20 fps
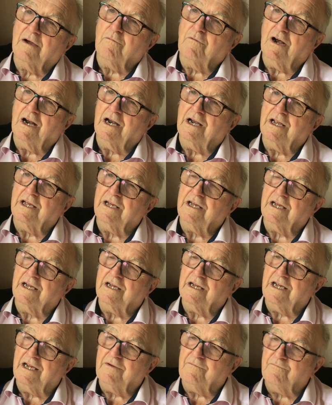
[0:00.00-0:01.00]
Well,
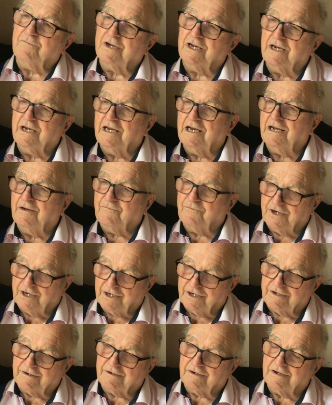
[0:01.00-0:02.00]
he lived
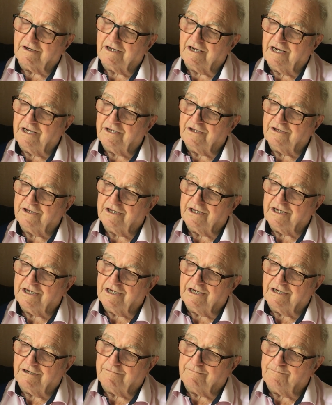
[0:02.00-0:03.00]
in
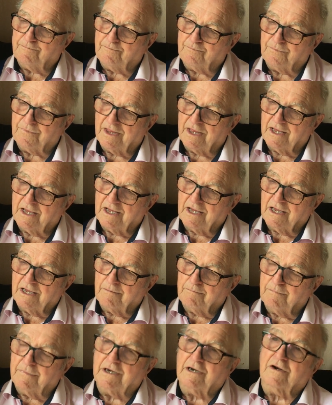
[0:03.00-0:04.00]
the
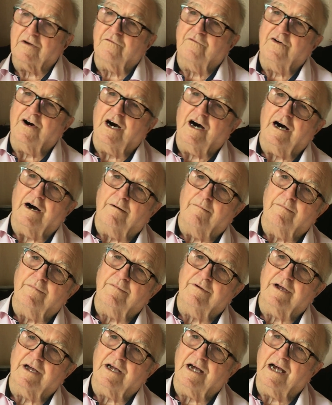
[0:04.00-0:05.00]
middle farm,
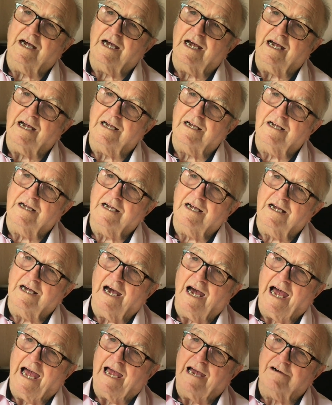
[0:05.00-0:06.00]

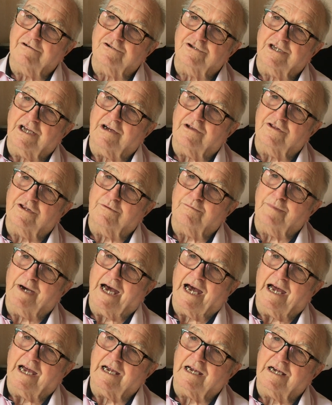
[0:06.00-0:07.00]
a house down the
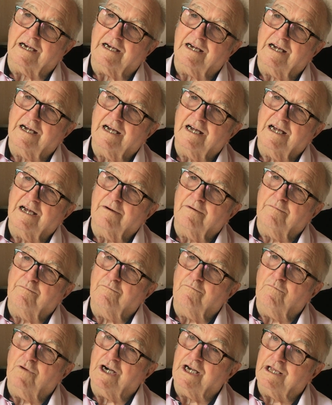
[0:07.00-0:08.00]
back,
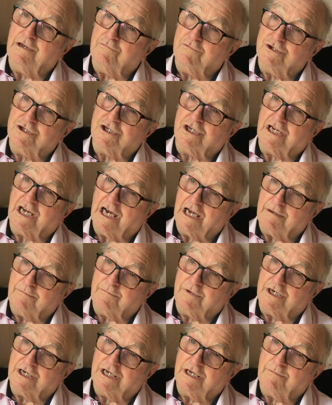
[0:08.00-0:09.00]
when he was a
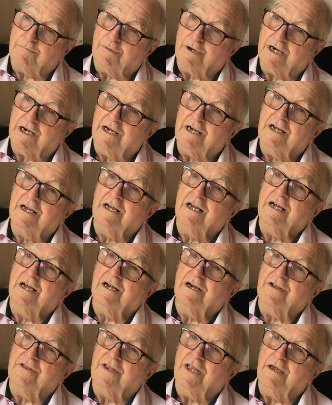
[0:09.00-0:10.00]
gamekeeper.
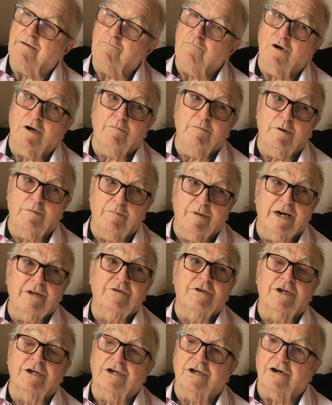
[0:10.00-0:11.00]
And then when my
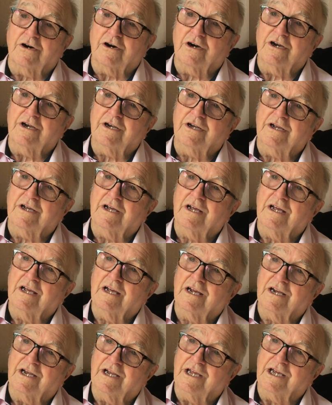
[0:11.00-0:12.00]
mother died
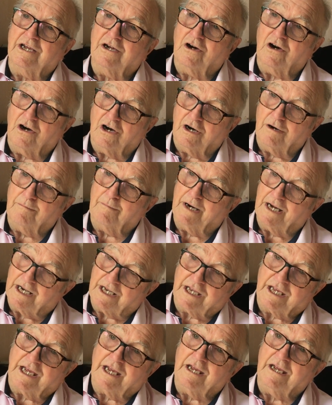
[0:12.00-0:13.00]
and he got her
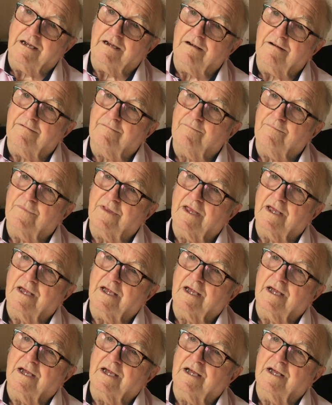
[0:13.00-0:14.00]
money,
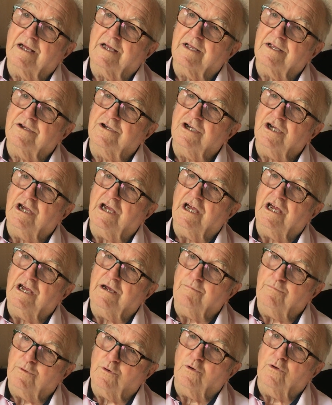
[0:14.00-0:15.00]

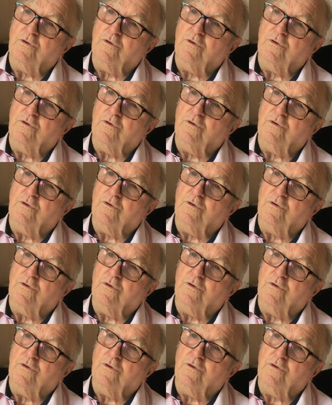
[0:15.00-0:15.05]
he